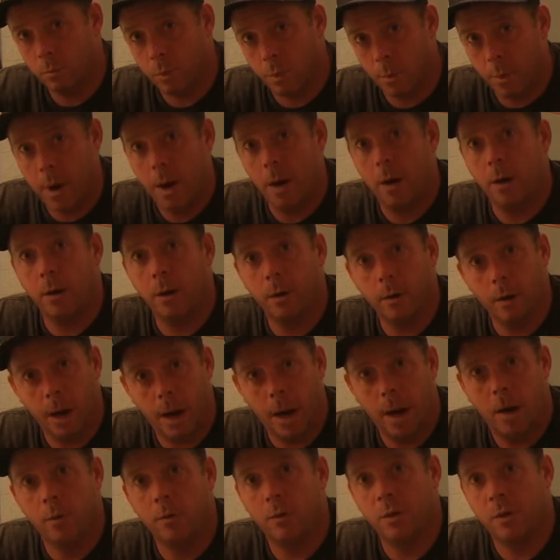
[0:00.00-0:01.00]
repair your
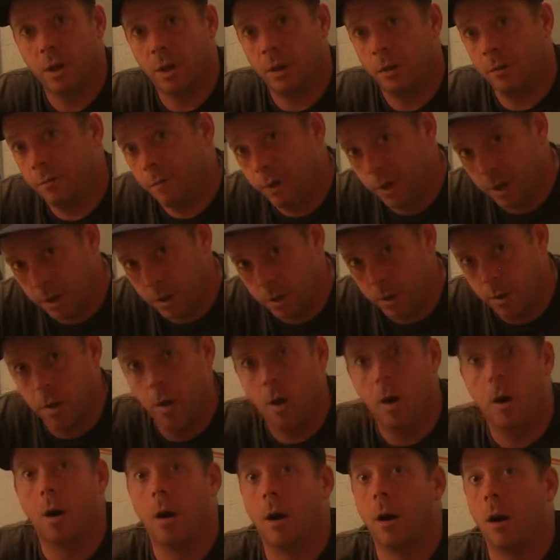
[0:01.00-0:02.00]
house, how to fix your
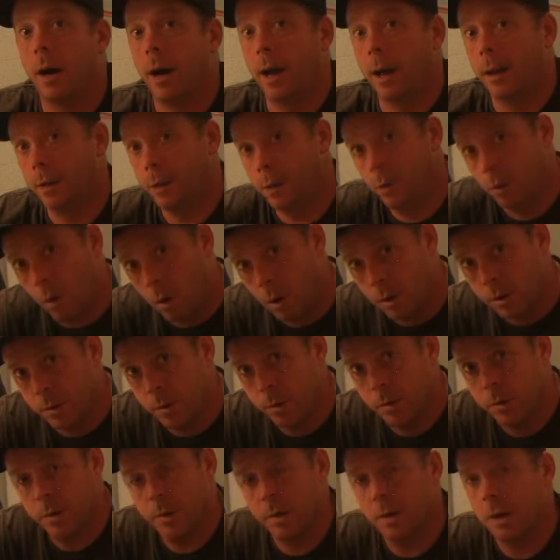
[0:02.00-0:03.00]
car, how to do all
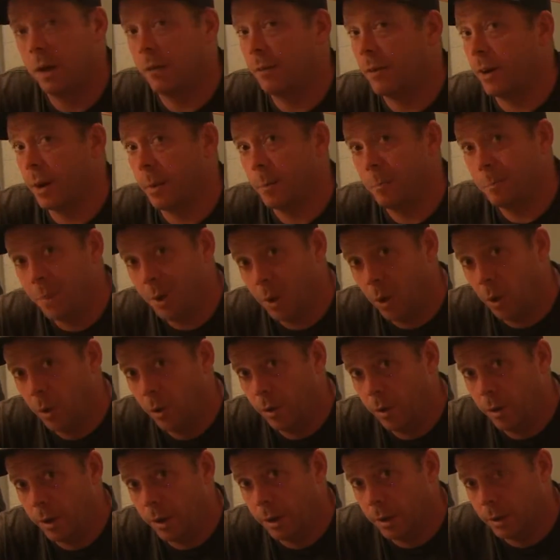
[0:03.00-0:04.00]
sorts of stuff, how to
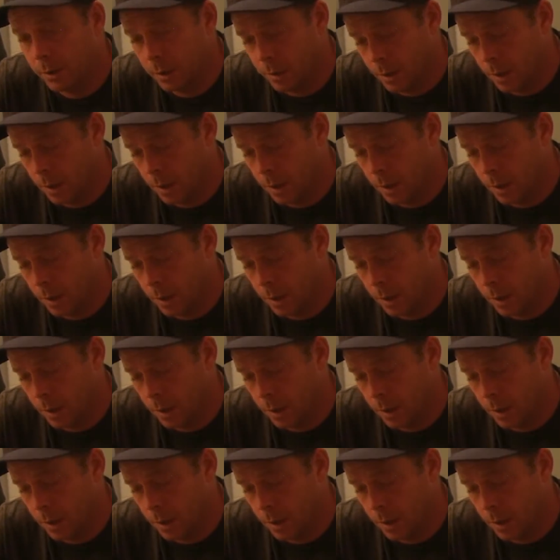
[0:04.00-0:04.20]
build things.